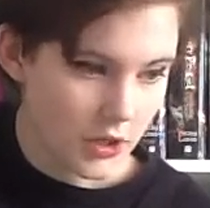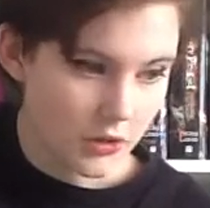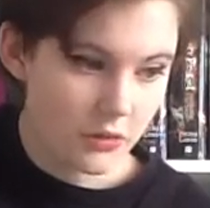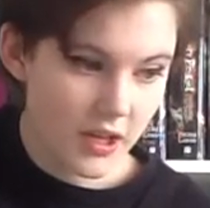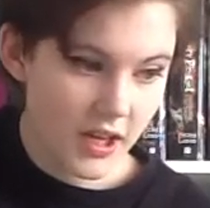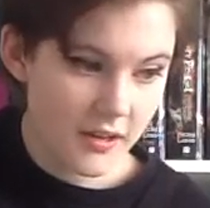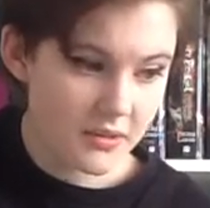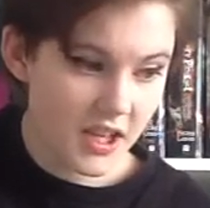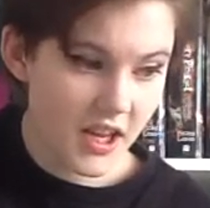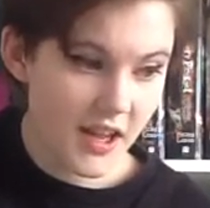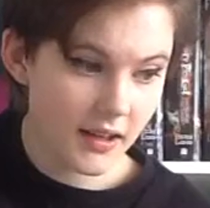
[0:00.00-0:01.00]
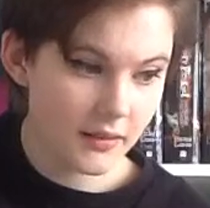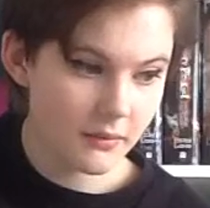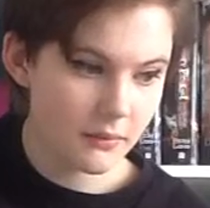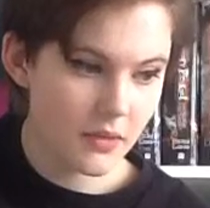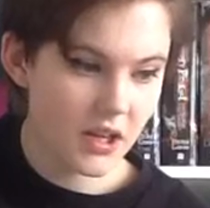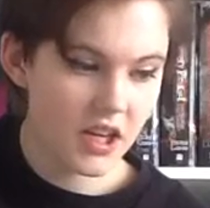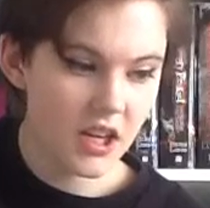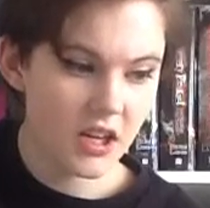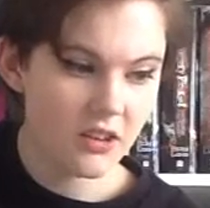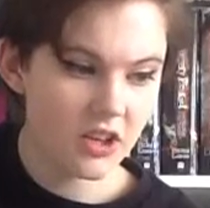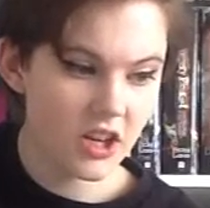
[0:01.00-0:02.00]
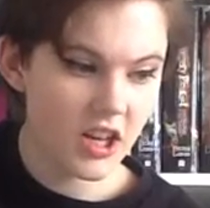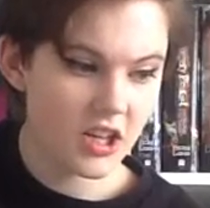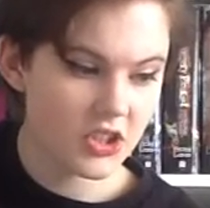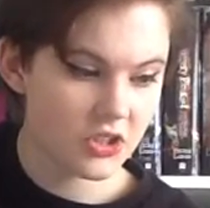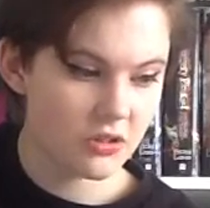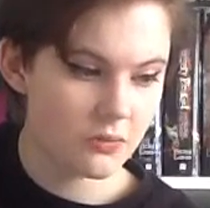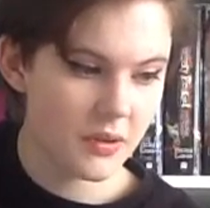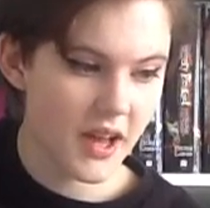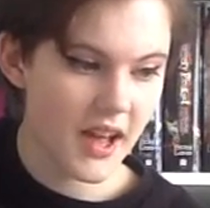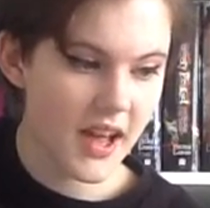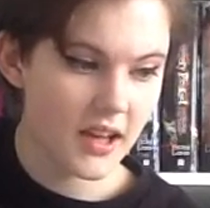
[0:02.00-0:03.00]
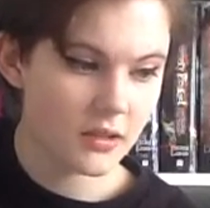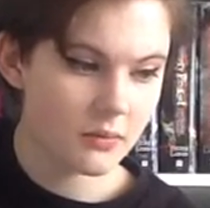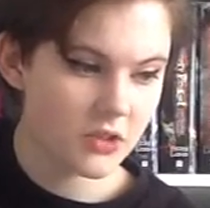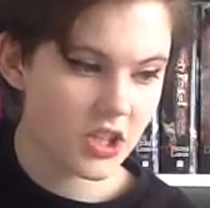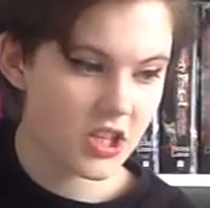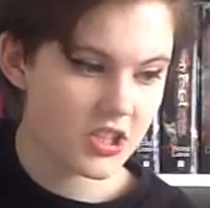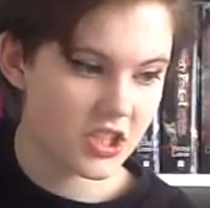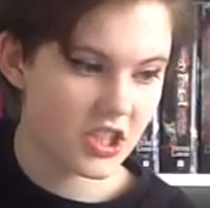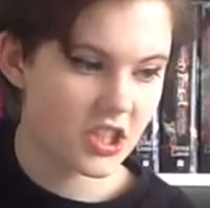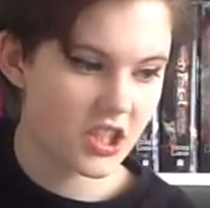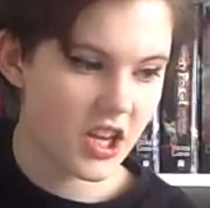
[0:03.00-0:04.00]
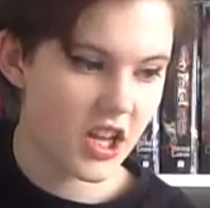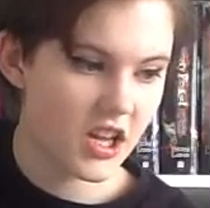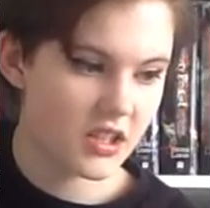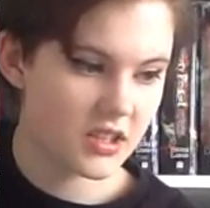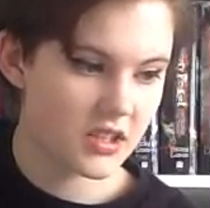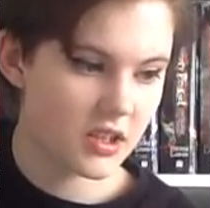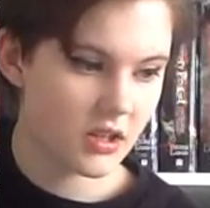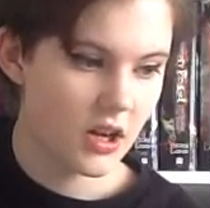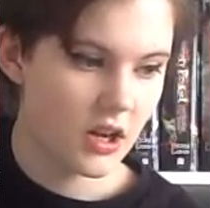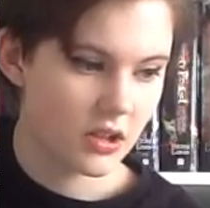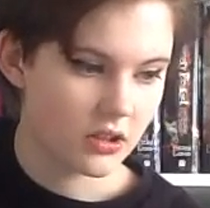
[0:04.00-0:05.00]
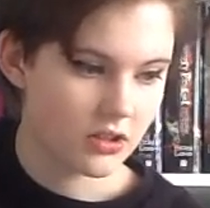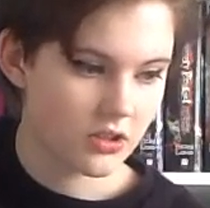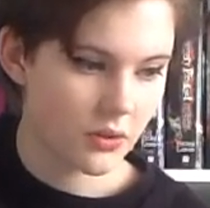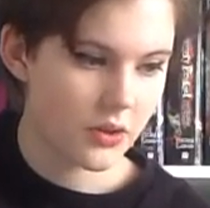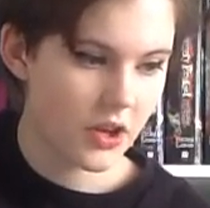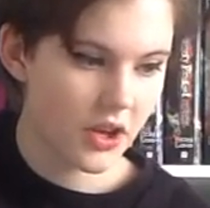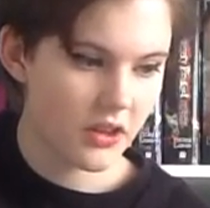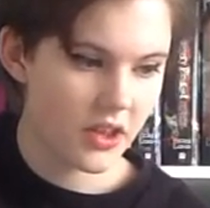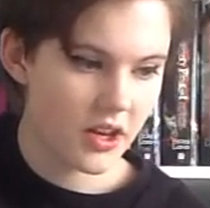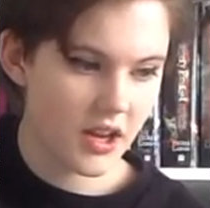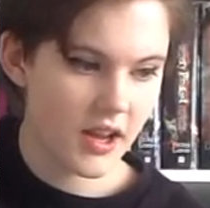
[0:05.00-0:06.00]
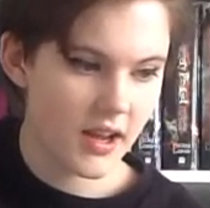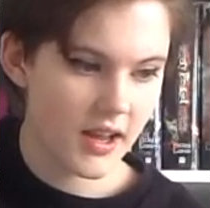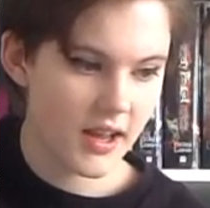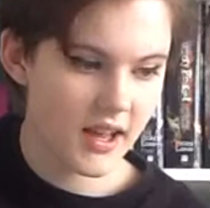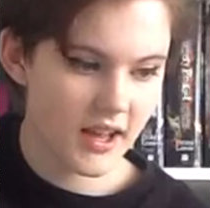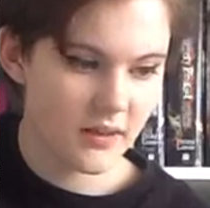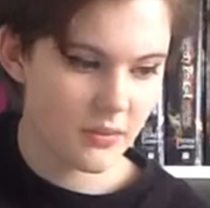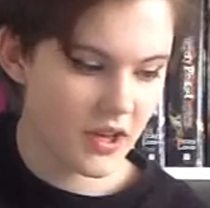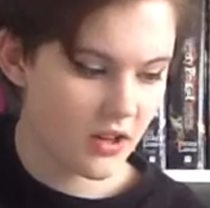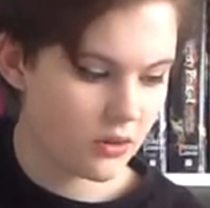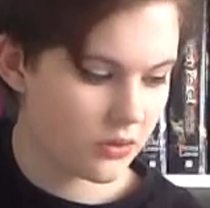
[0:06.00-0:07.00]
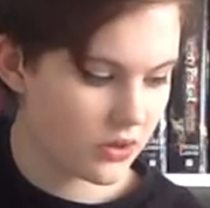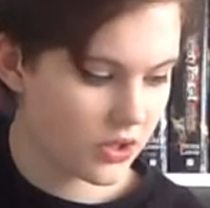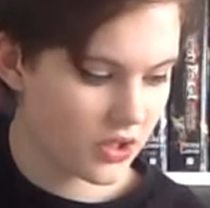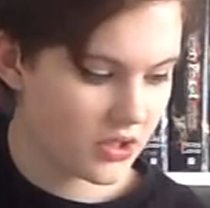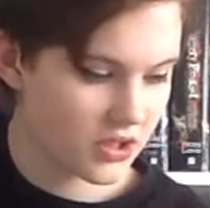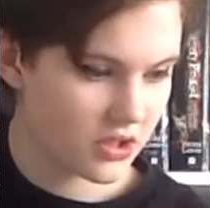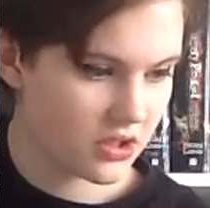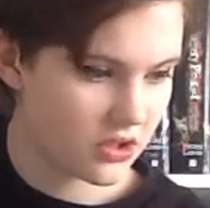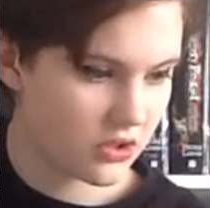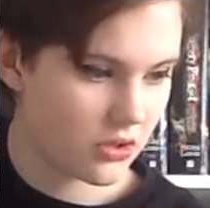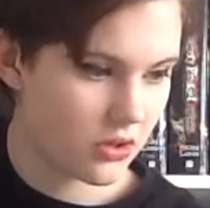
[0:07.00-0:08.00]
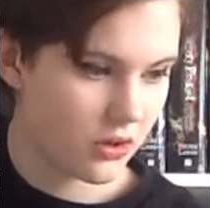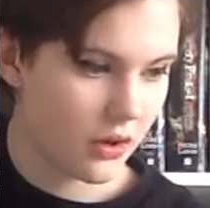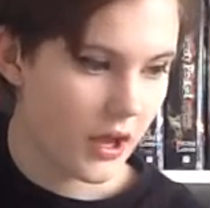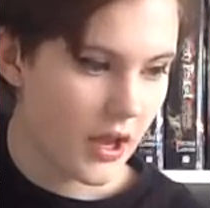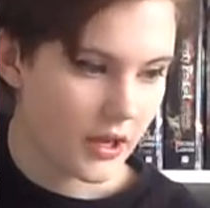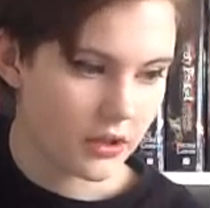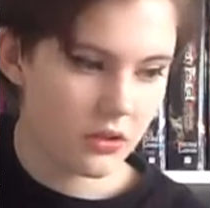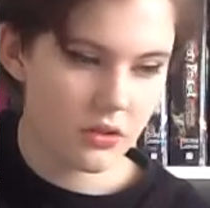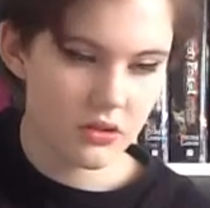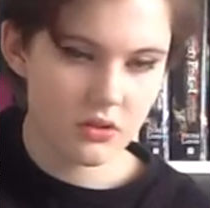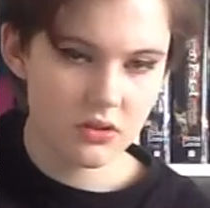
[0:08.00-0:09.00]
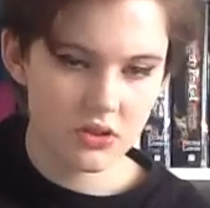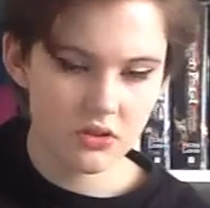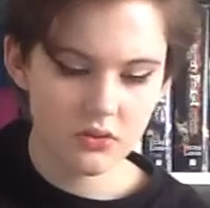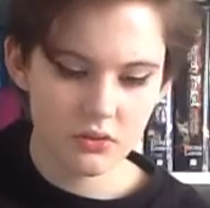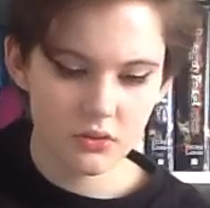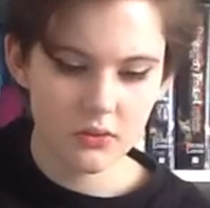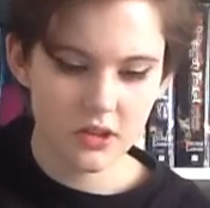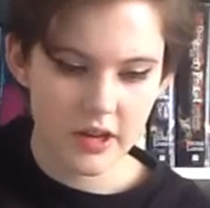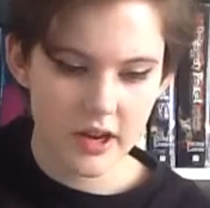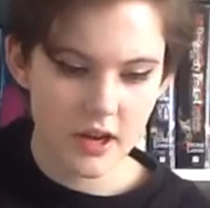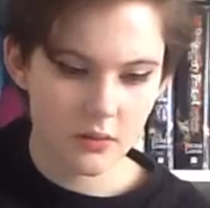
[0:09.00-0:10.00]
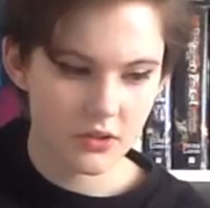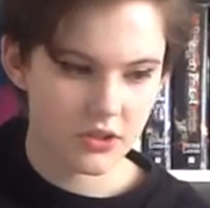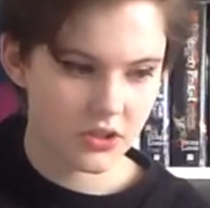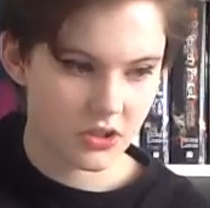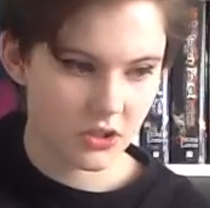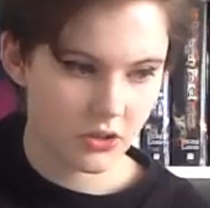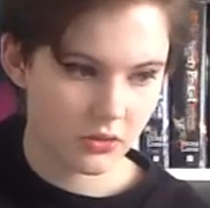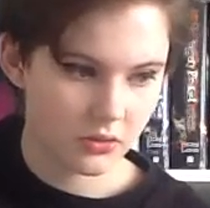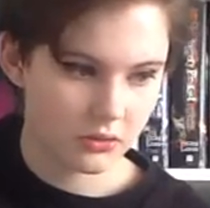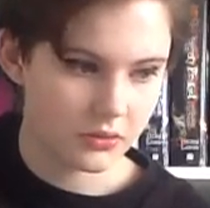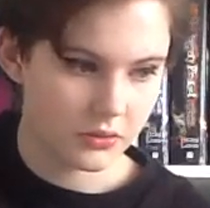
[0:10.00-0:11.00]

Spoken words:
You kept telling me that I should pack up just in case, 'cause you thought that I had better things in store. Couldn't do what I was told.